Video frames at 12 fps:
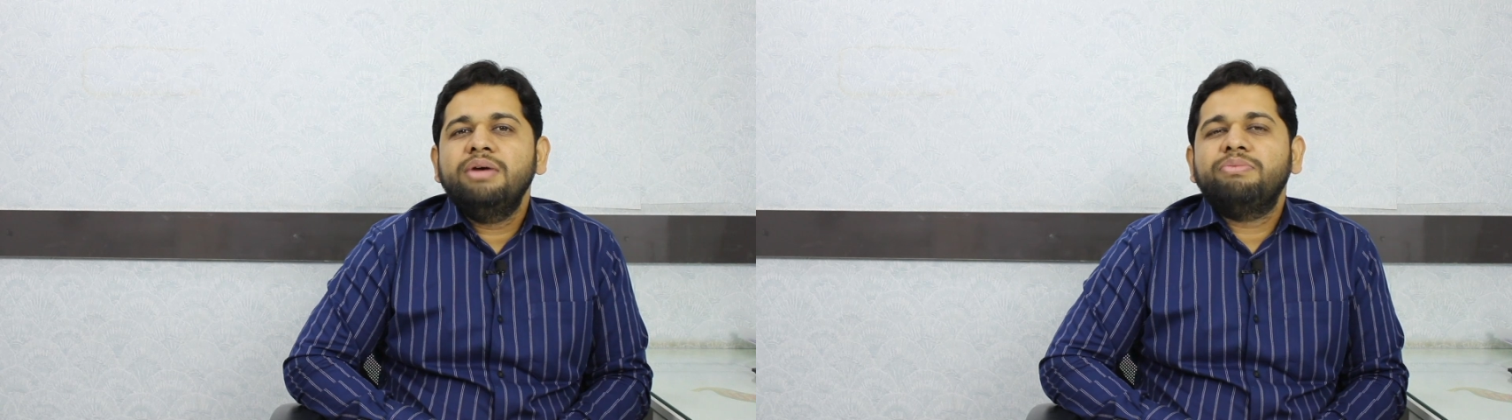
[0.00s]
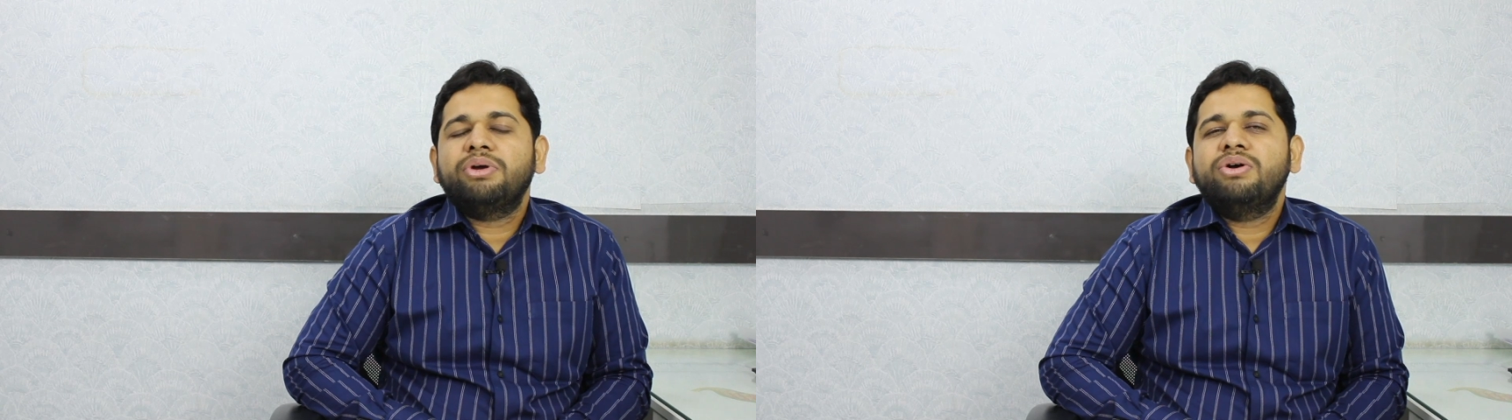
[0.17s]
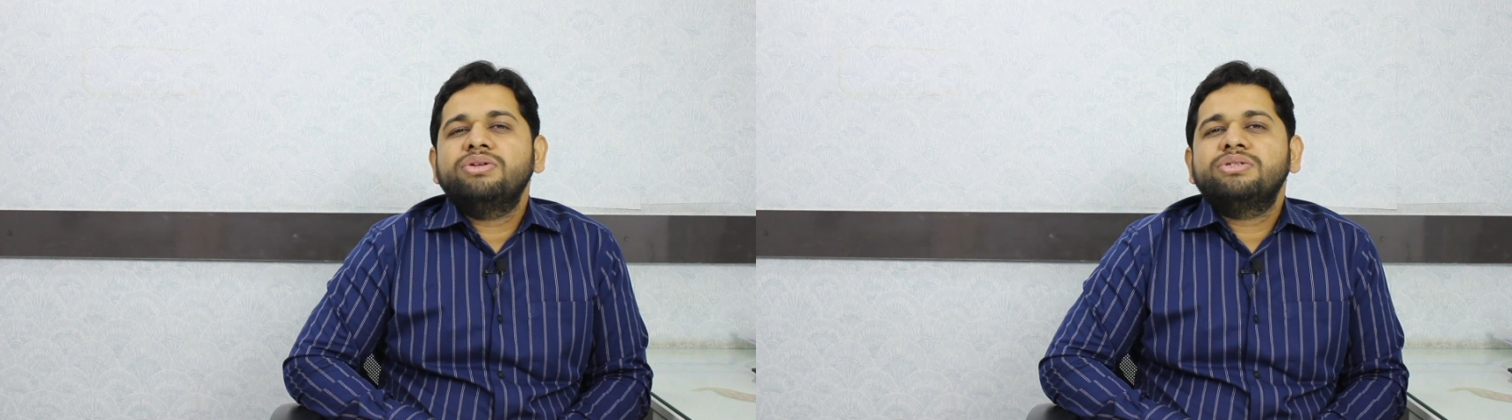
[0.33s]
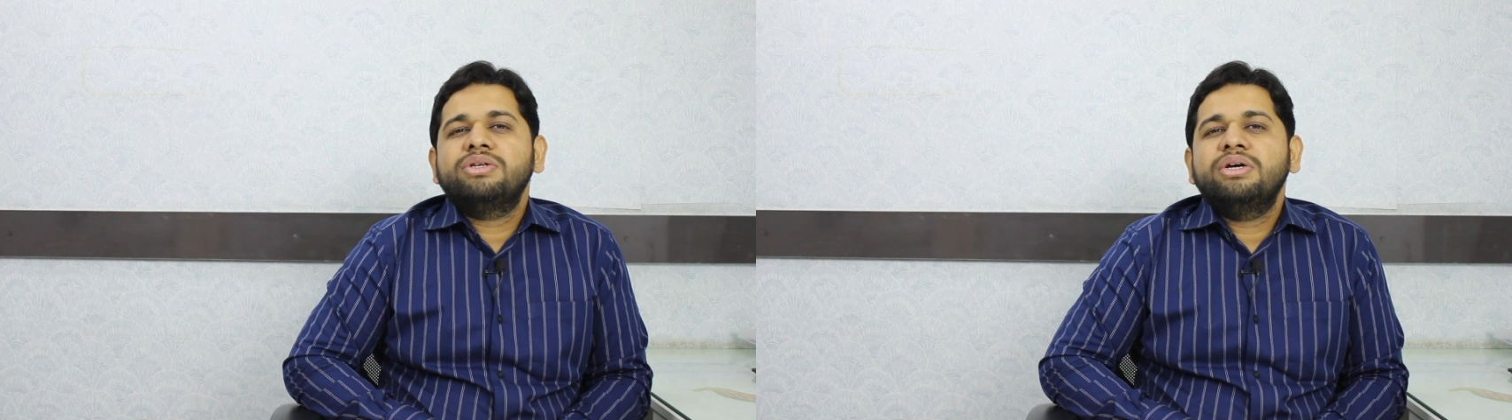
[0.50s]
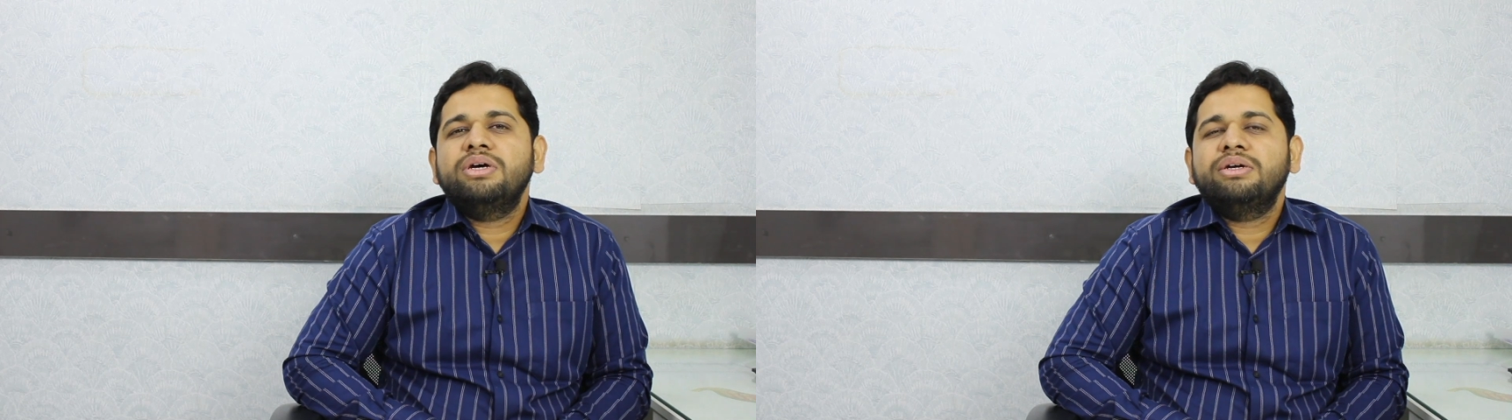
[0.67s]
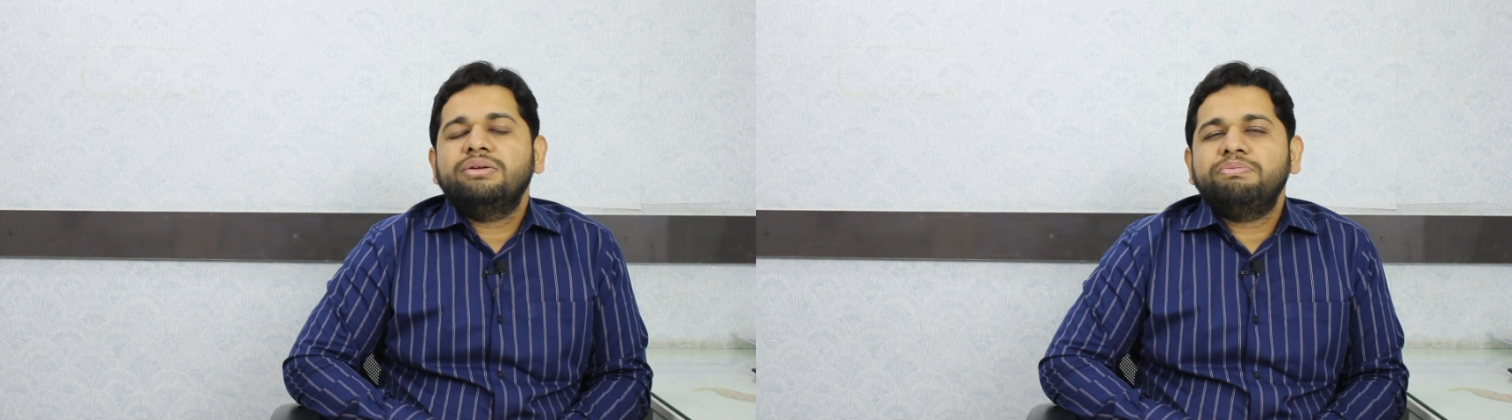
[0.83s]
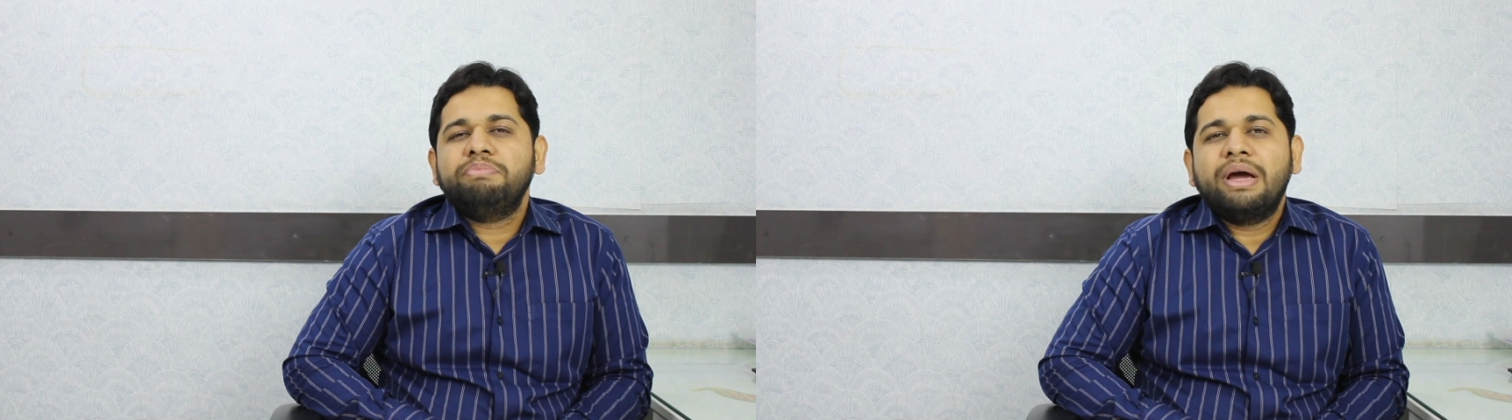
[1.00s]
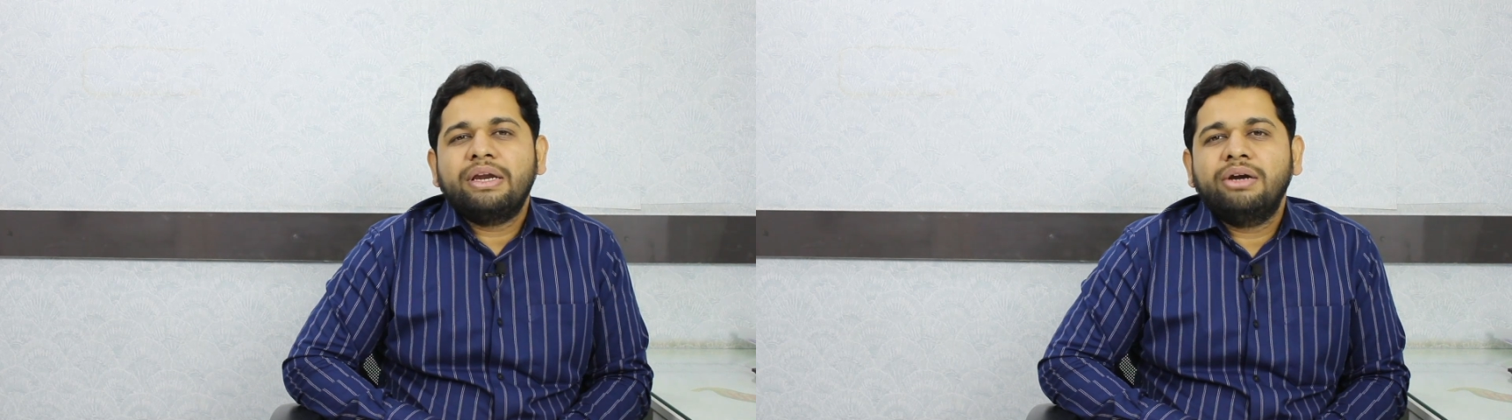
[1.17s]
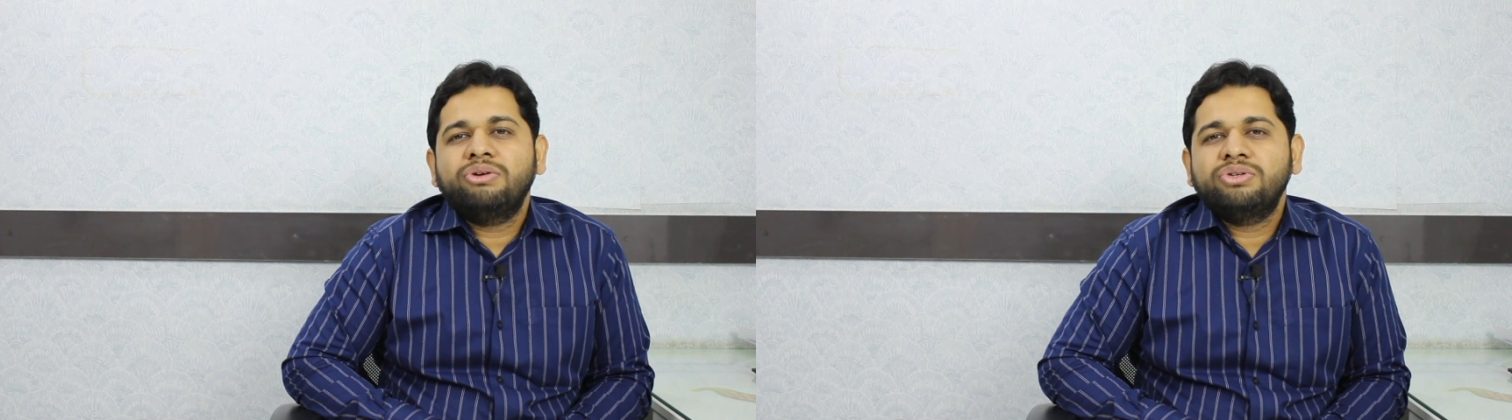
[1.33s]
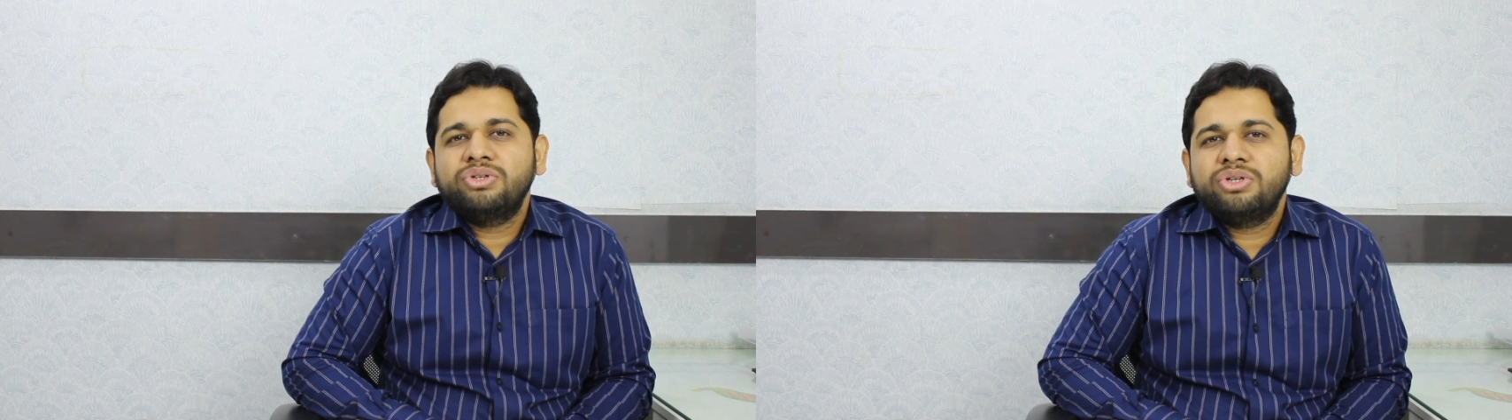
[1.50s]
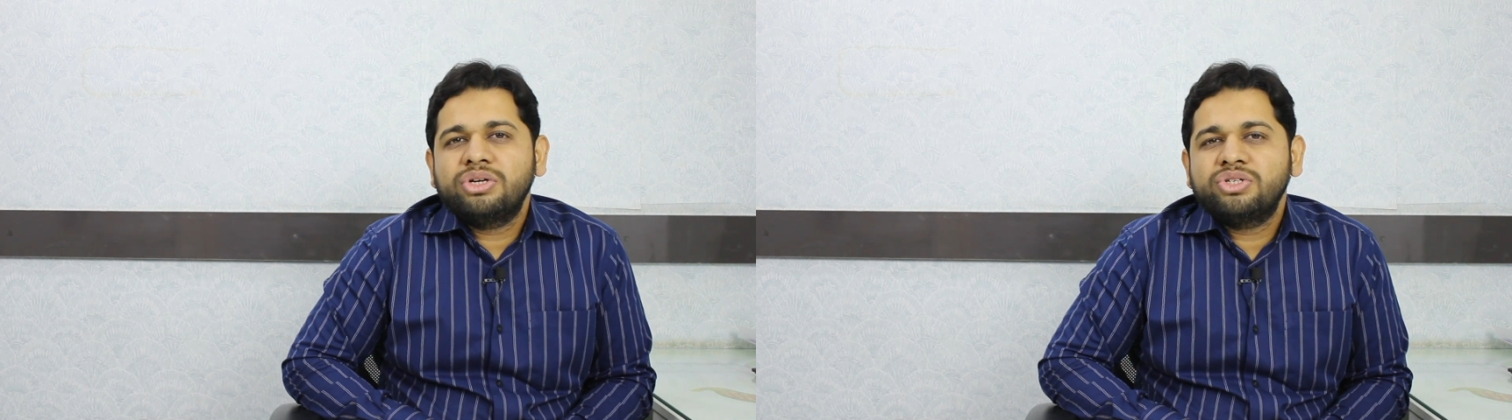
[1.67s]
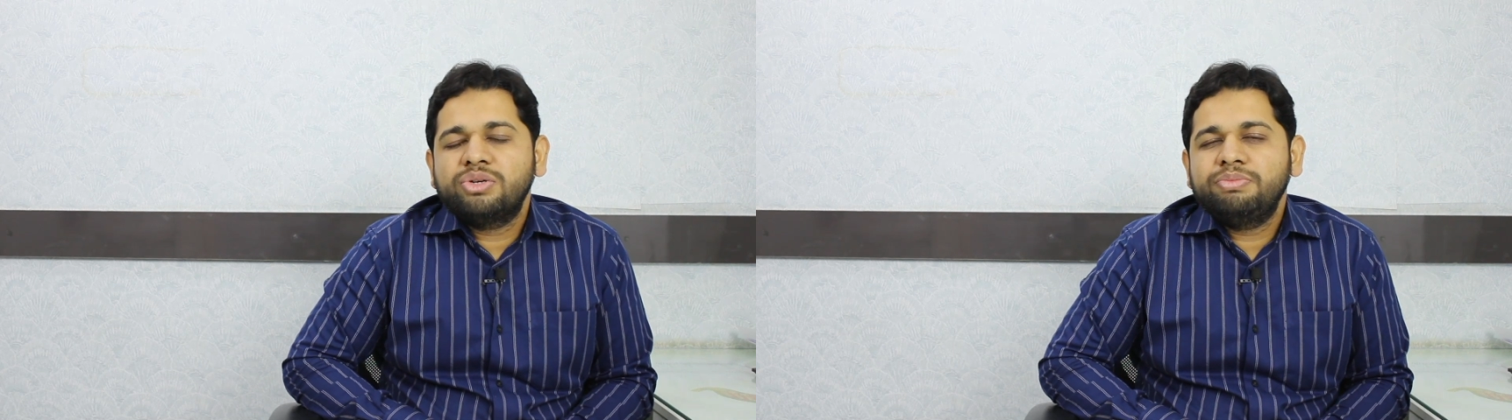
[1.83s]
because
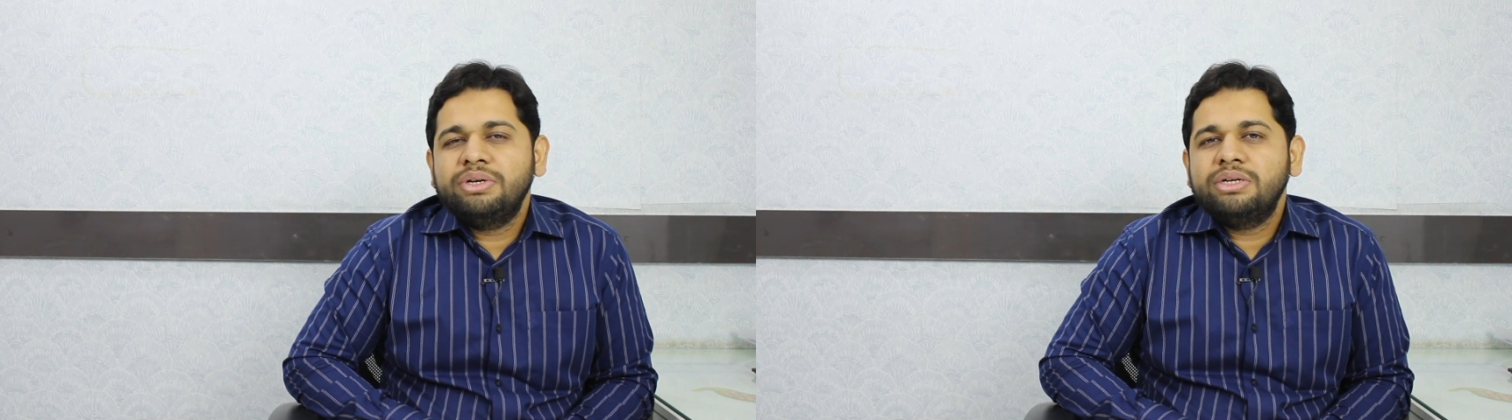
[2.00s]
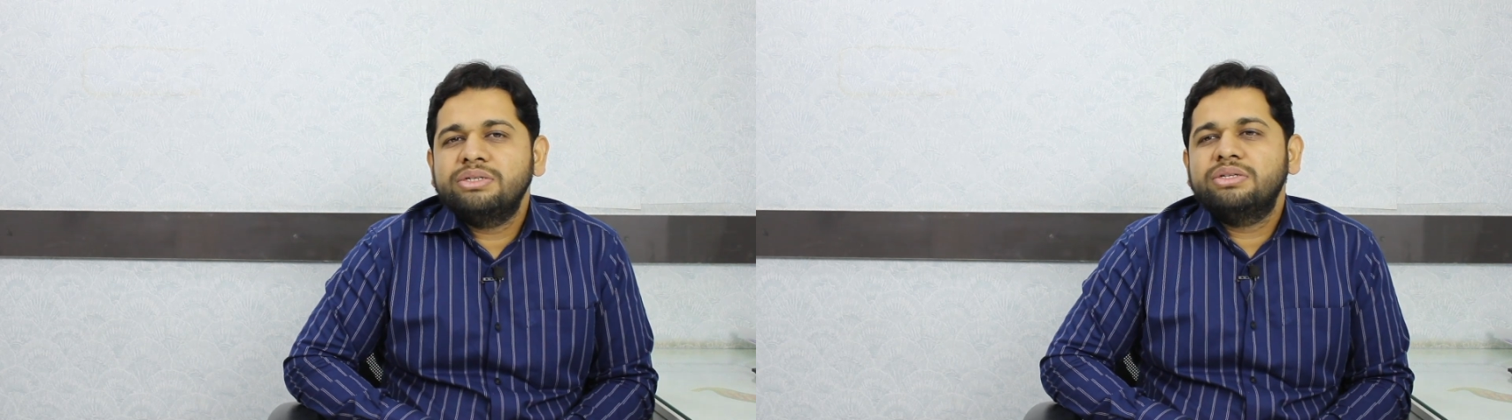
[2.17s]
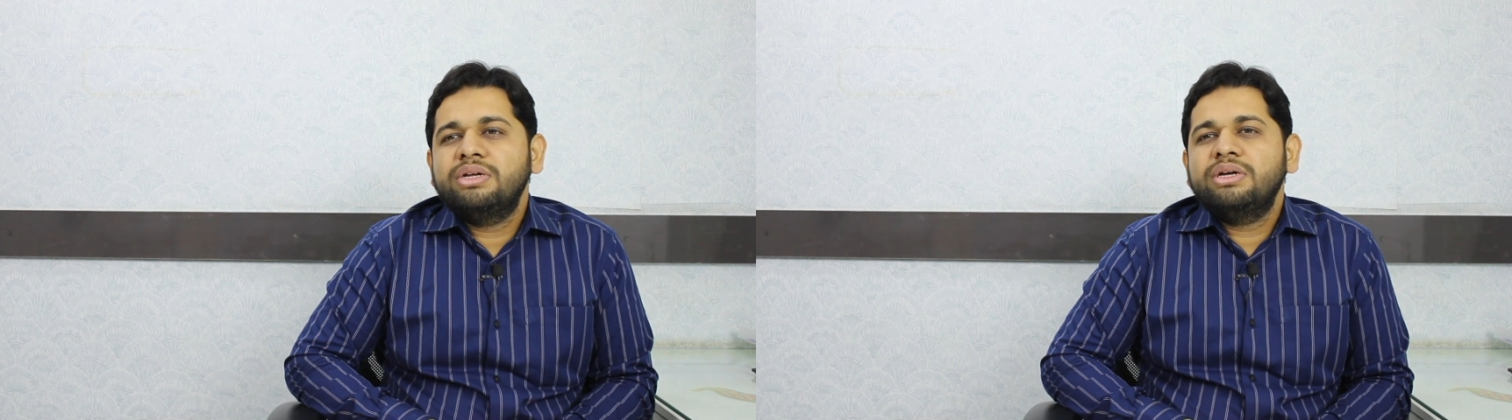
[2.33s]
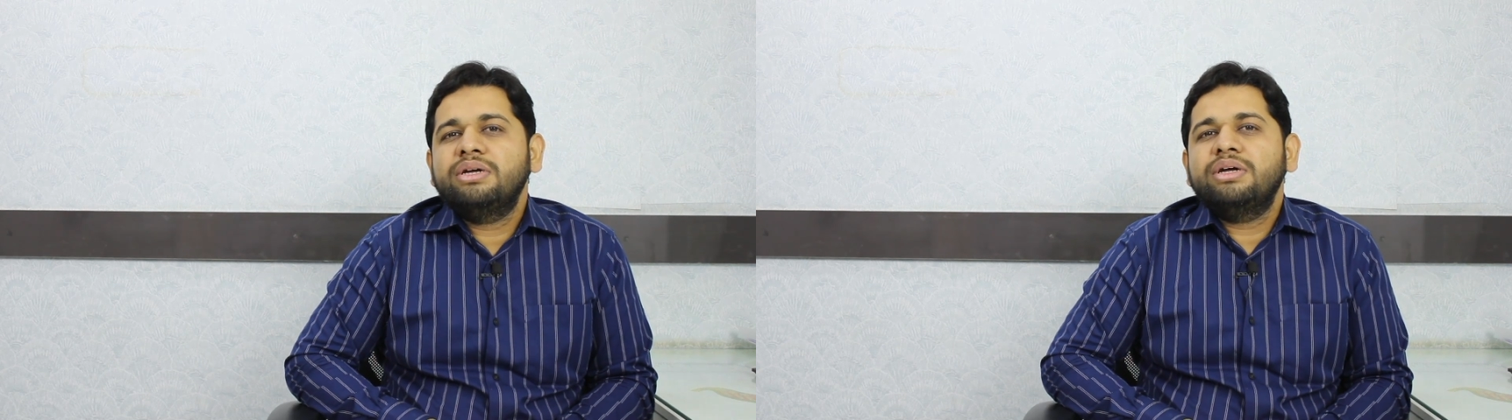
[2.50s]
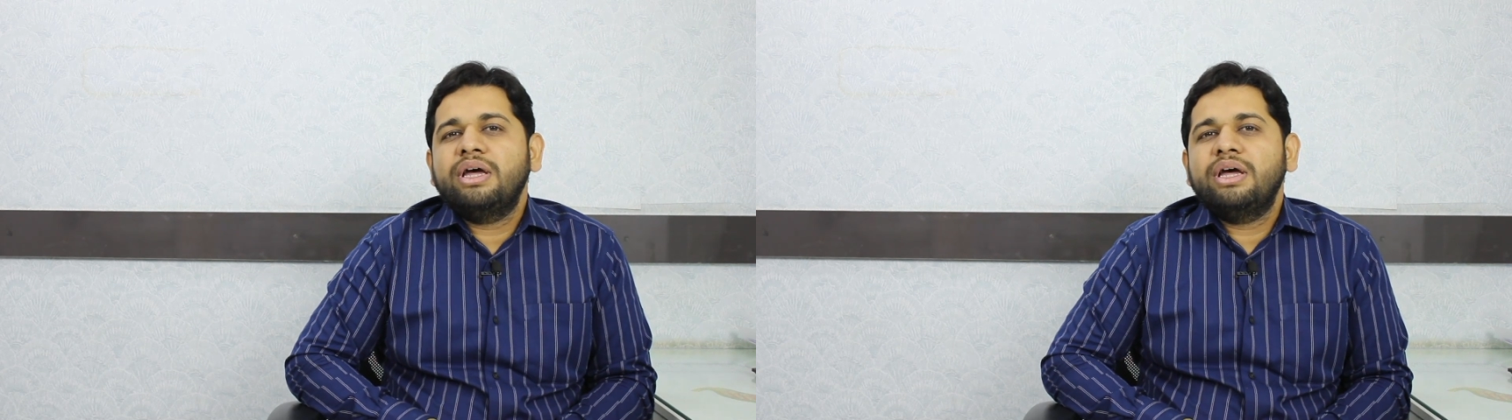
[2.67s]
pancreaticoduodenectomy is the